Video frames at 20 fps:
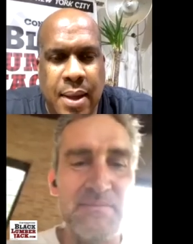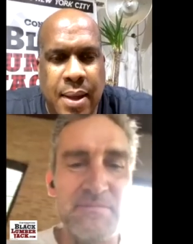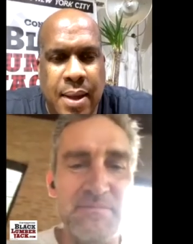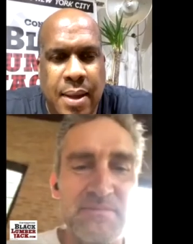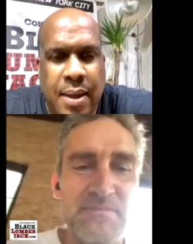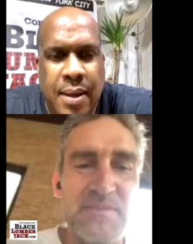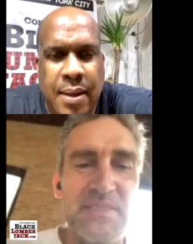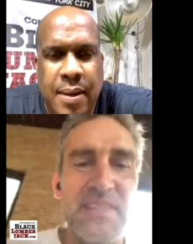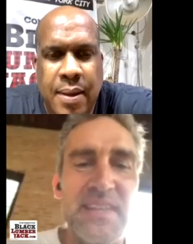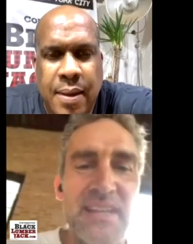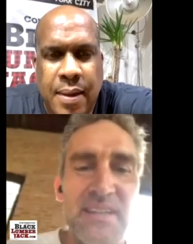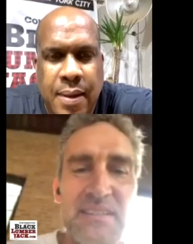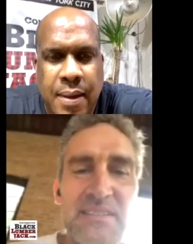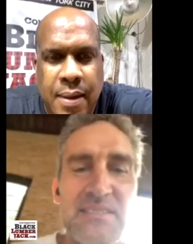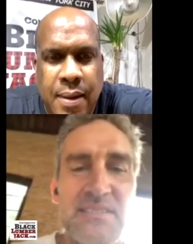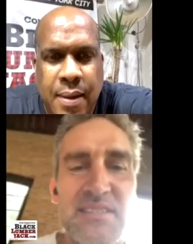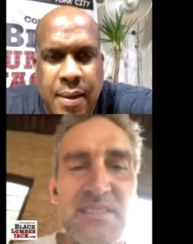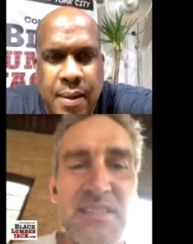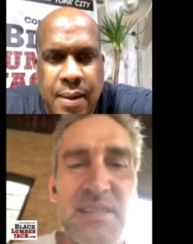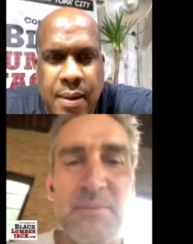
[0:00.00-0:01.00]
Speaker 1: Yeah,
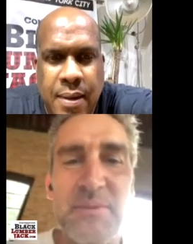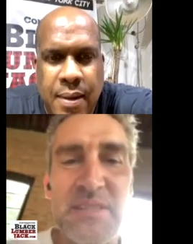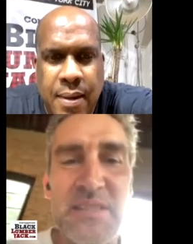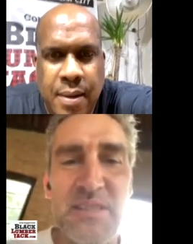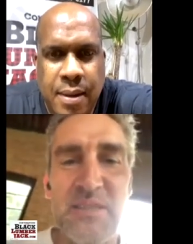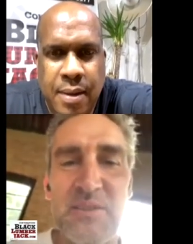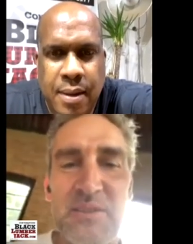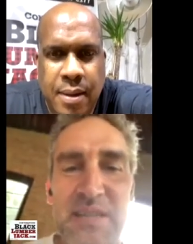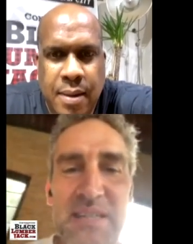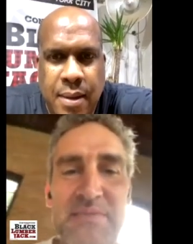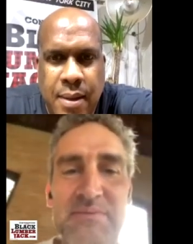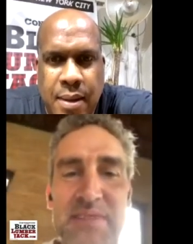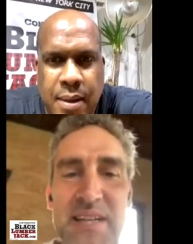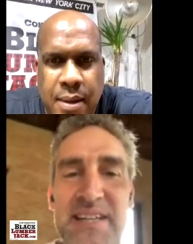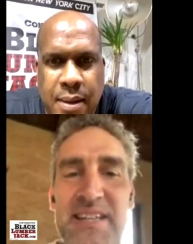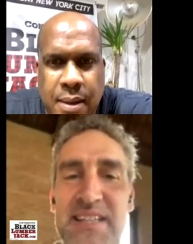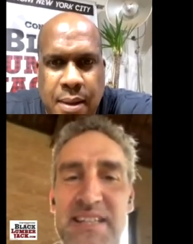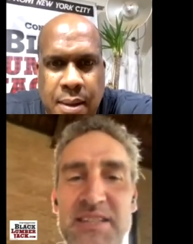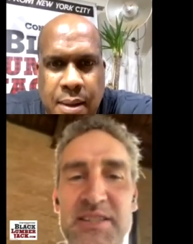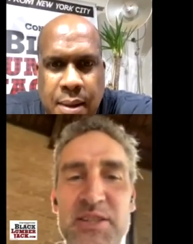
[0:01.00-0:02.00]
just let me know. I I can
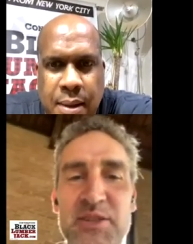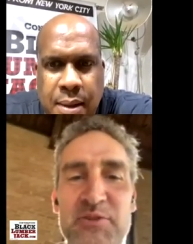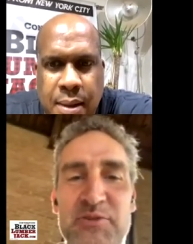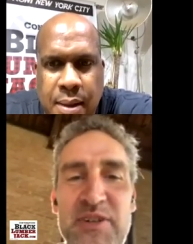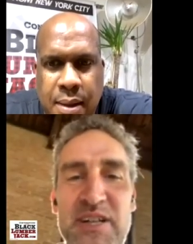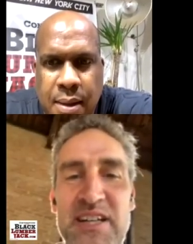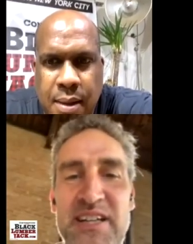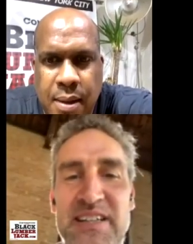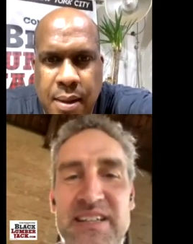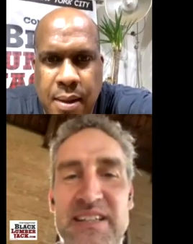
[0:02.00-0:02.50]
hear you fine.